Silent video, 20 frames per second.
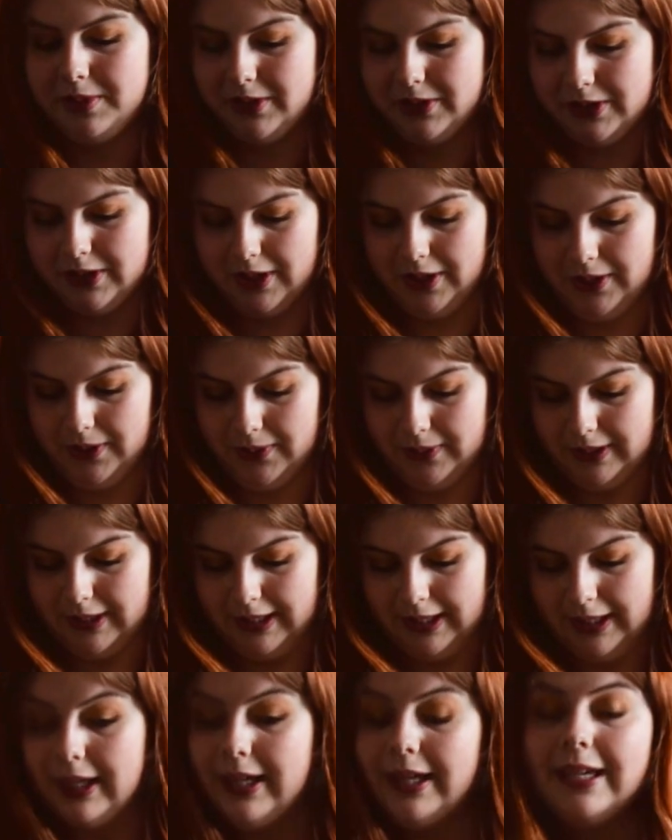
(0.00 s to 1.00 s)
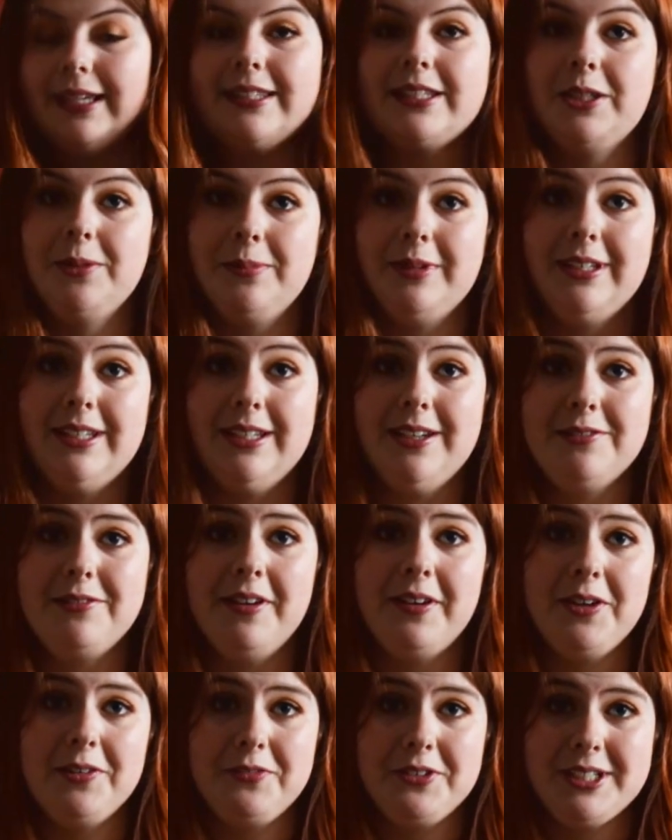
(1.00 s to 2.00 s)
So it's going to be a
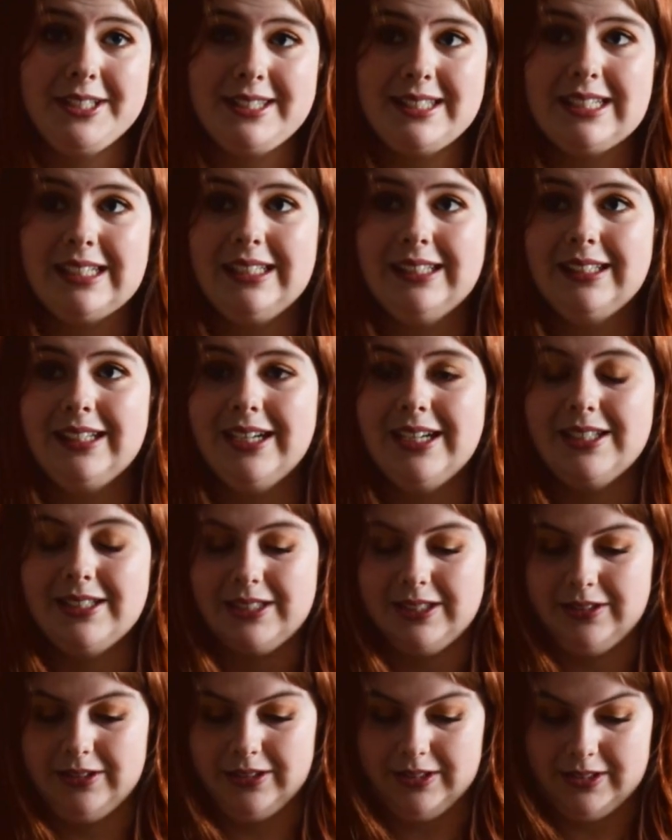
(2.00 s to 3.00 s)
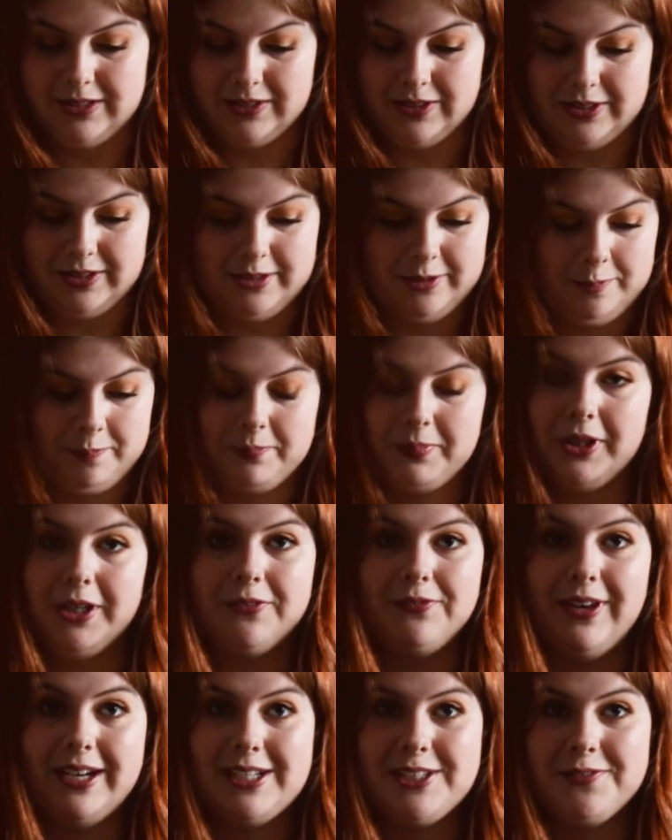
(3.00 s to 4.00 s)
very versatile cardigan that's just
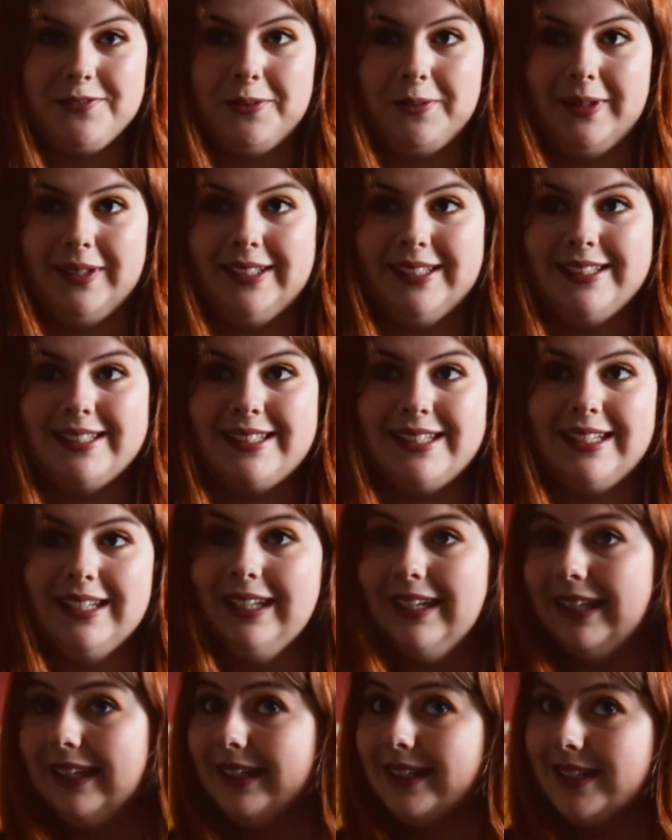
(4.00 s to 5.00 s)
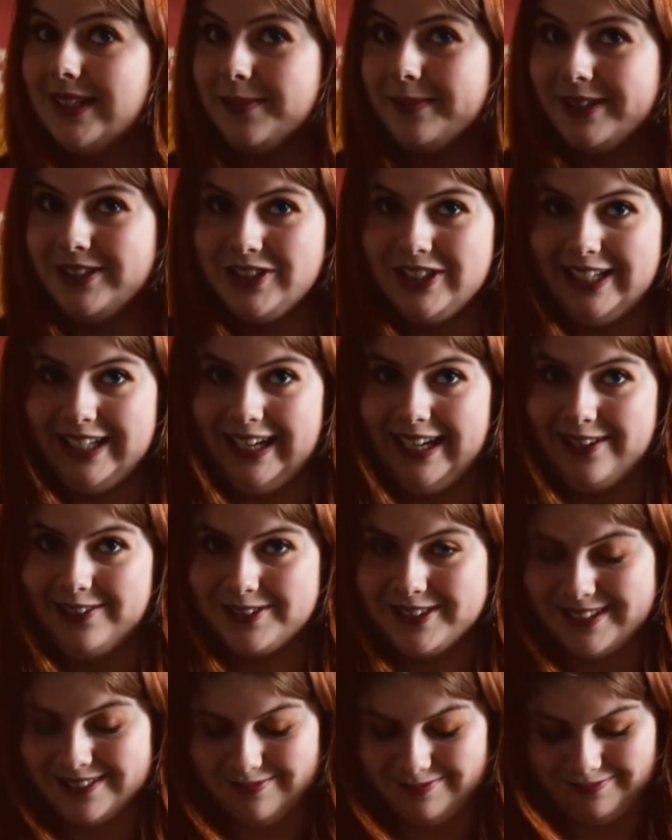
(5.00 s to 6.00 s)
perfect for when it's a little bit chilly out.